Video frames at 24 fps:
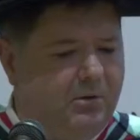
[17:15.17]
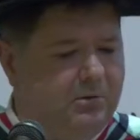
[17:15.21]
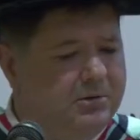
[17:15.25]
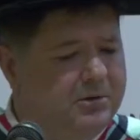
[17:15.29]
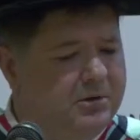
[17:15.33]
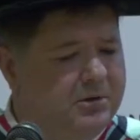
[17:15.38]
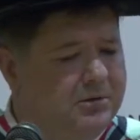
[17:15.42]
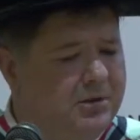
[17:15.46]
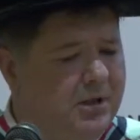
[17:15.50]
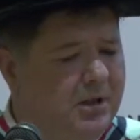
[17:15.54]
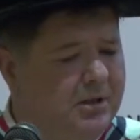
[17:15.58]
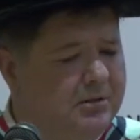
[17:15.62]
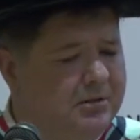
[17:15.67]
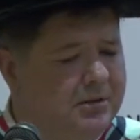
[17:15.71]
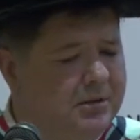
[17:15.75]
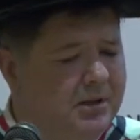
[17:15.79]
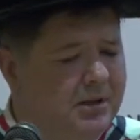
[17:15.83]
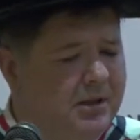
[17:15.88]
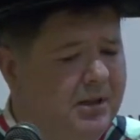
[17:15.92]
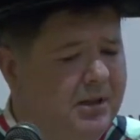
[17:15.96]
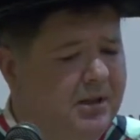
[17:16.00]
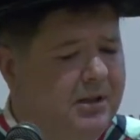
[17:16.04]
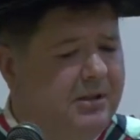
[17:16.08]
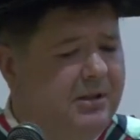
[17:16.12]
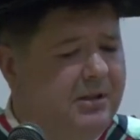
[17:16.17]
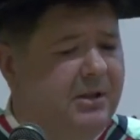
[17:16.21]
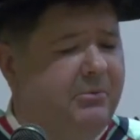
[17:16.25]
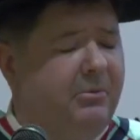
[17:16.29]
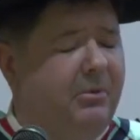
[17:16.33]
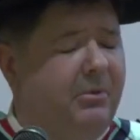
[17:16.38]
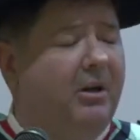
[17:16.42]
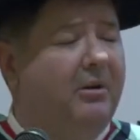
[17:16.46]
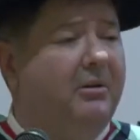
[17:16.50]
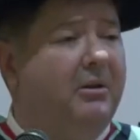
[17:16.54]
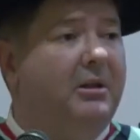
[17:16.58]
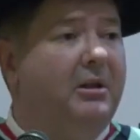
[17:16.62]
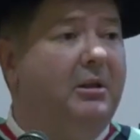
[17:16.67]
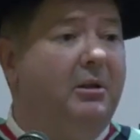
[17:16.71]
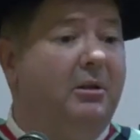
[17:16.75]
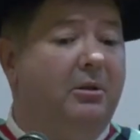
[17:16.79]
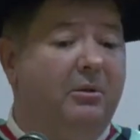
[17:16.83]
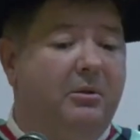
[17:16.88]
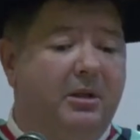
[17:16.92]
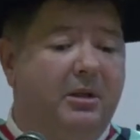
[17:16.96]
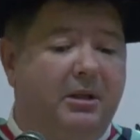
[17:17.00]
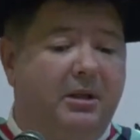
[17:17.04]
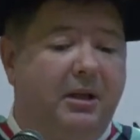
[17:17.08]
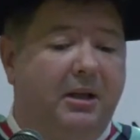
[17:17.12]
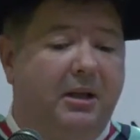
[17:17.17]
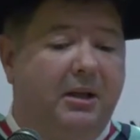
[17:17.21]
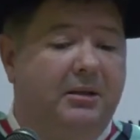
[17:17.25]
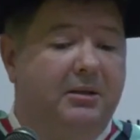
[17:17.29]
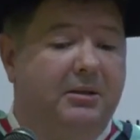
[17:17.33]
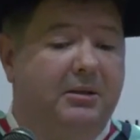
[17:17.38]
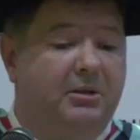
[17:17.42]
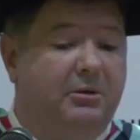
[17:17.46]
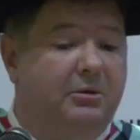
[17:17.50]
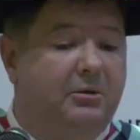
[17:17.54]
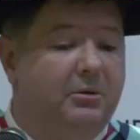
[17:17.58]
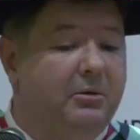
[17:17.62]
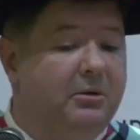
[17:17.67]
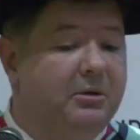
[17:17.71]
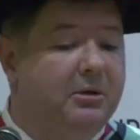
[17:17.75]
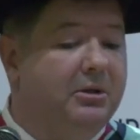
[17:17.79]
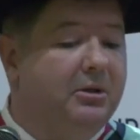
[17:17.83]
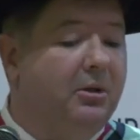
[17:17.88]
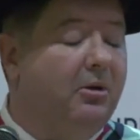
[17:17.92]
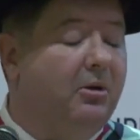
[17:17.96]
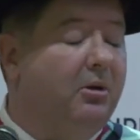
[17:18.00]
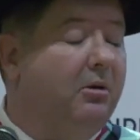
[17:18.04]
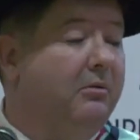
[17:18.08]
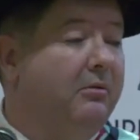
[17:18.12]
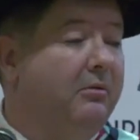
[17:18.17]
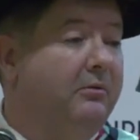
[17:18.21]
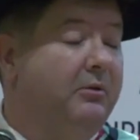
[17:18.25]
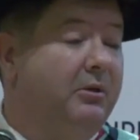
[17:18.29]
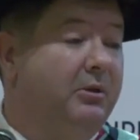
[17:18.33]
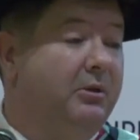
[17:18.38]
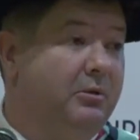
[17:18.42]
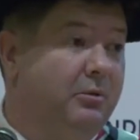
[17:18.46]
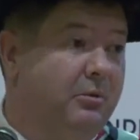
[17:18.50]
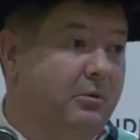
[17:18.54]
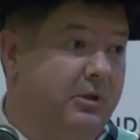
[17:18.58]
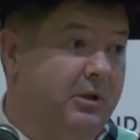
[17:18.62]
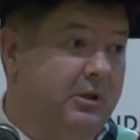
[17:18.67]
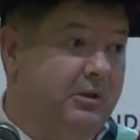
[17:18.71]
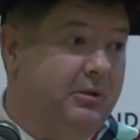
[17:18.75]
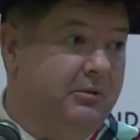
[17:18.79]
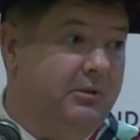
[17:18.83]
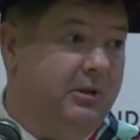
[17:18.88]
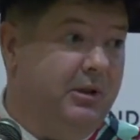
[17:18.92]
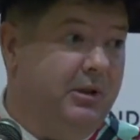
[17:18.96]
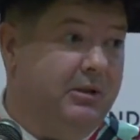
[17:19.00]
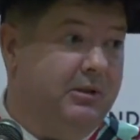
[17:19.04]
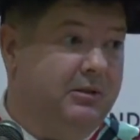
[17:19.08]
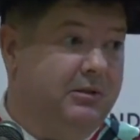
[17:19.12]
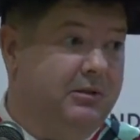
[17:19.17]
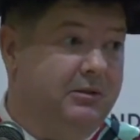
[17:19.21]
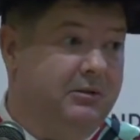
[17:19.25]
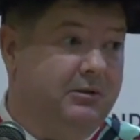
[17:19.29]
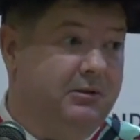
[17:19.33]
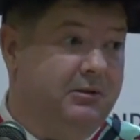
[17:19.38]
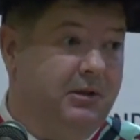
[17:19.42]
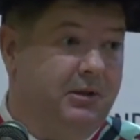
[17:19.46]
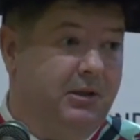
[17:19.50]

Also note that we're only looking at the students' half of the story tonight.